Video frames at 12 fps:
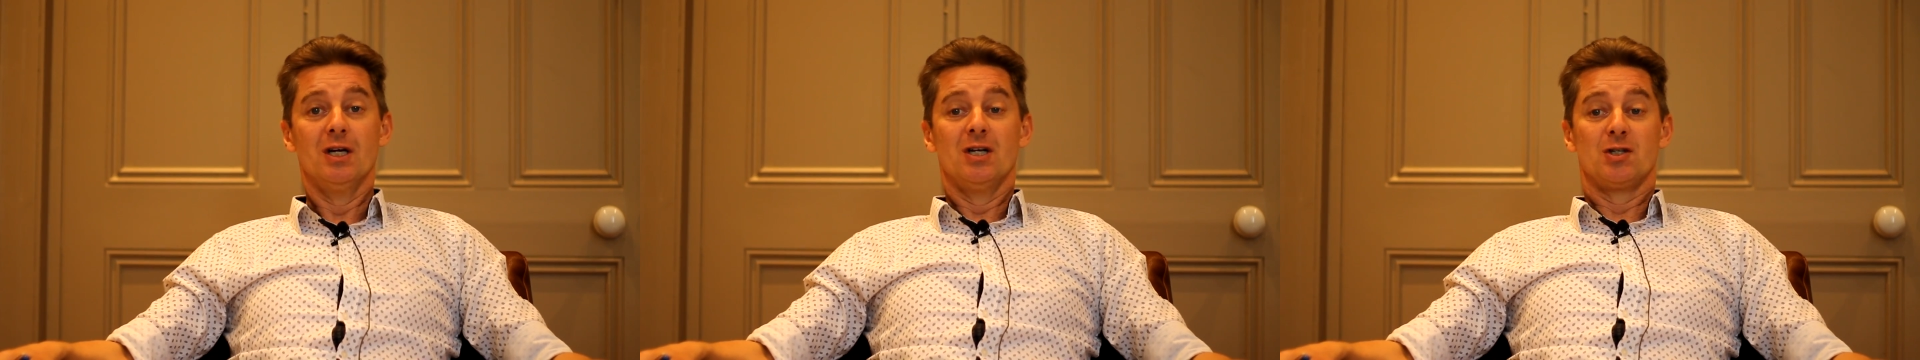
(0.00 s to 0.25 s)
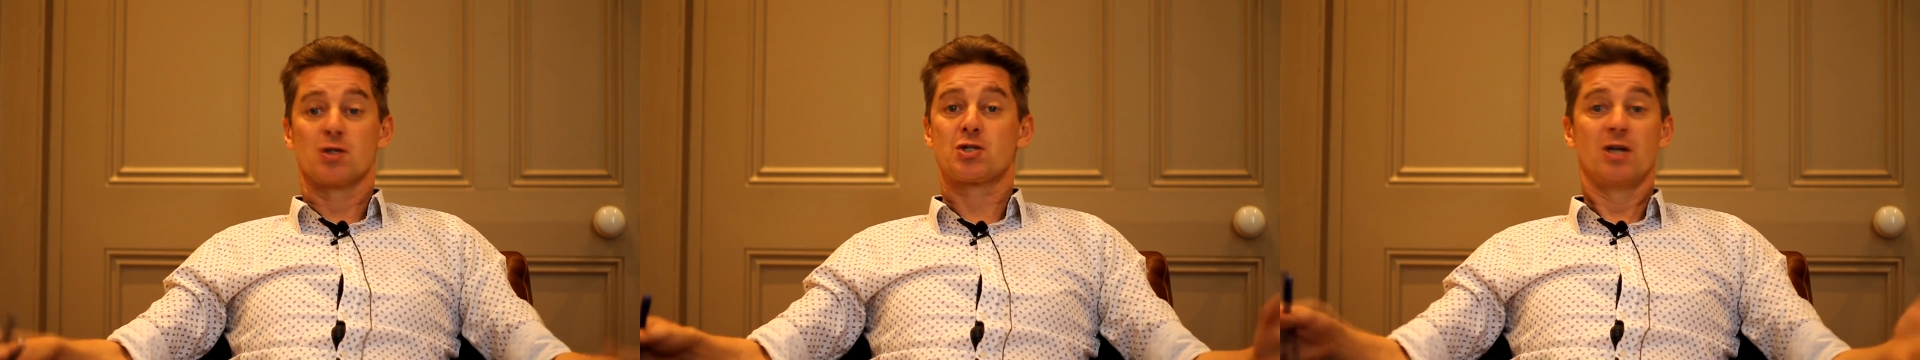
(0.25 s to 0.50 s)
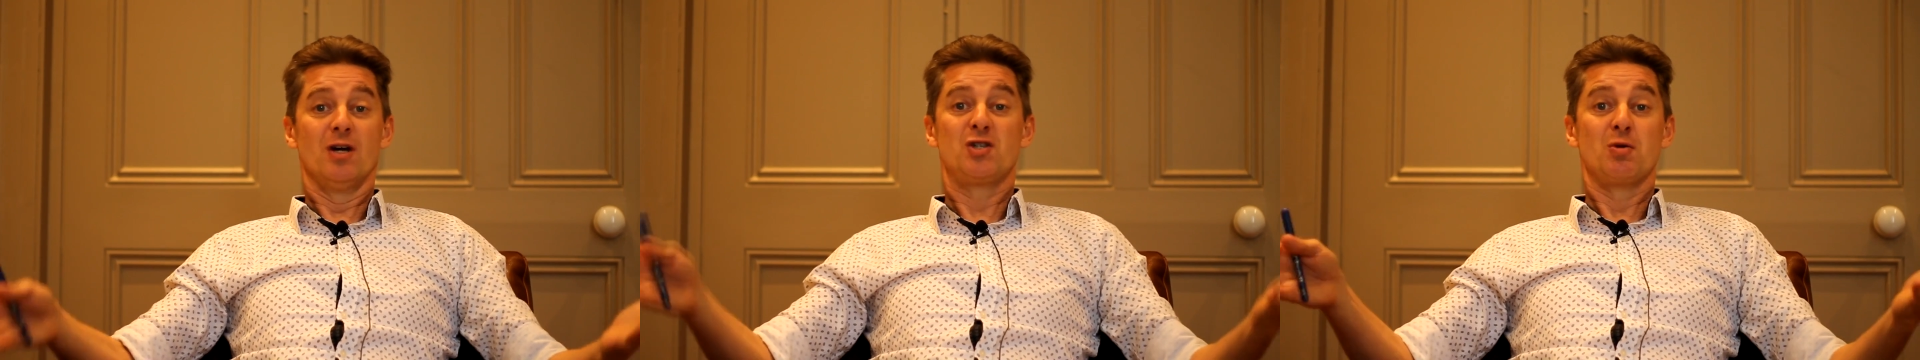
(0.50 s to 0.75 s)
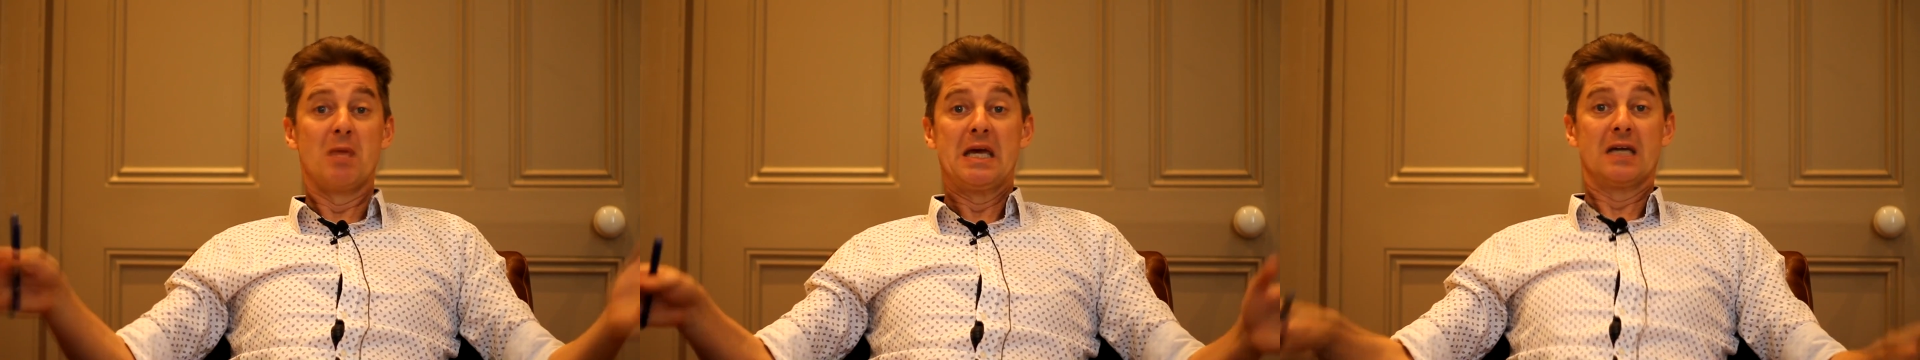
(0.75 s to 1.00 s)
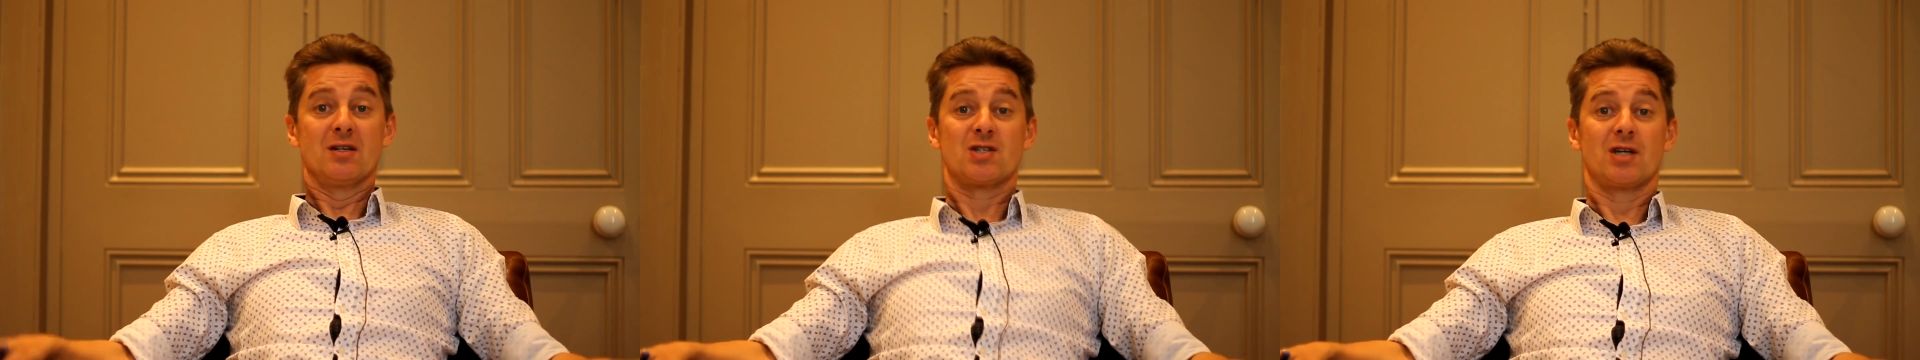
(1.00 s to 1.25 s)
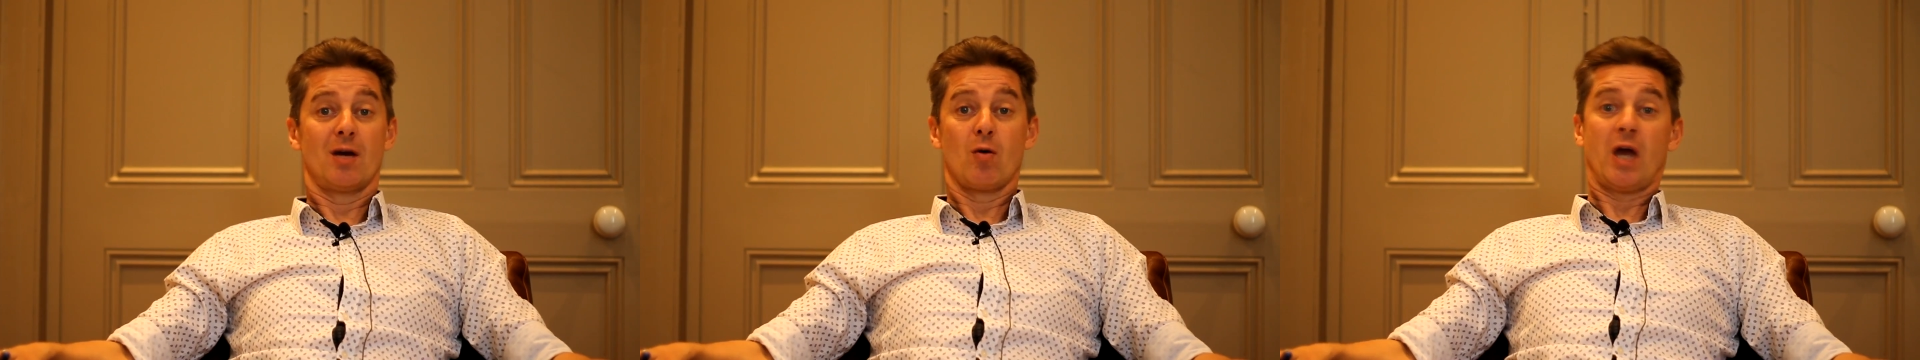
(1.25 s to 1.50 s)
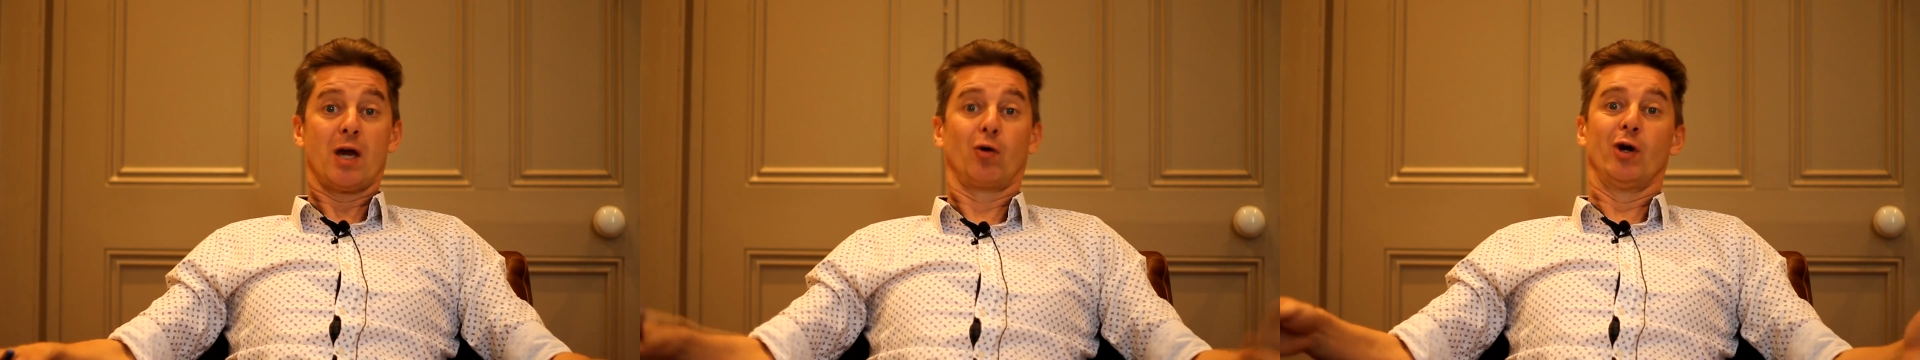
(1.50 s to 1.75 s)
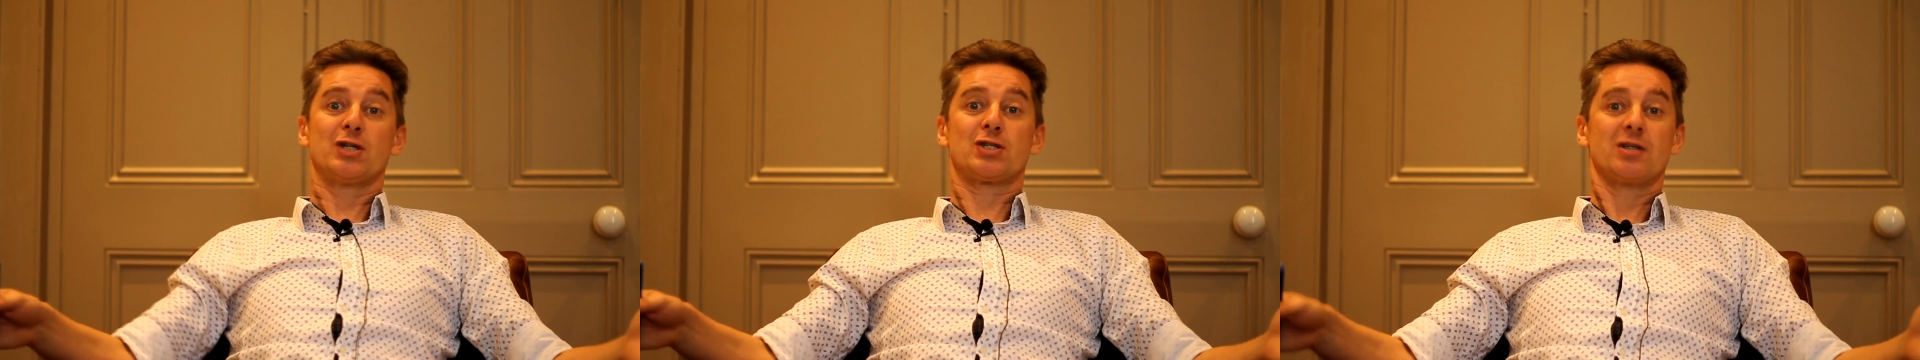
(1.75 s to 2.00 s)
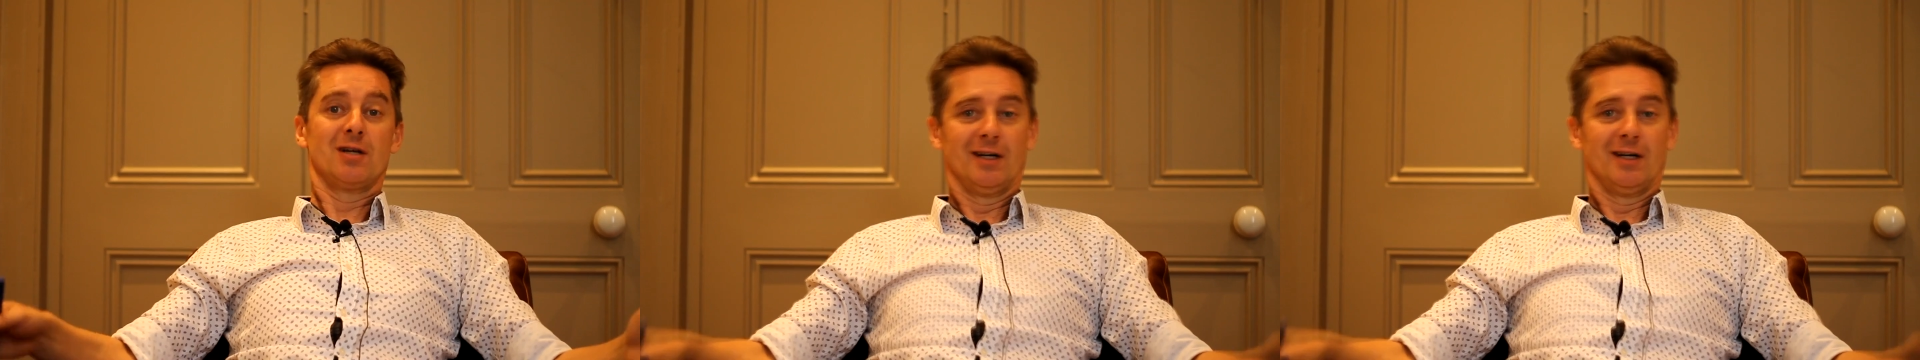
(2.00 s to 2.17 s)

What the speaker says: just turned to me and said, "Okay, Chris,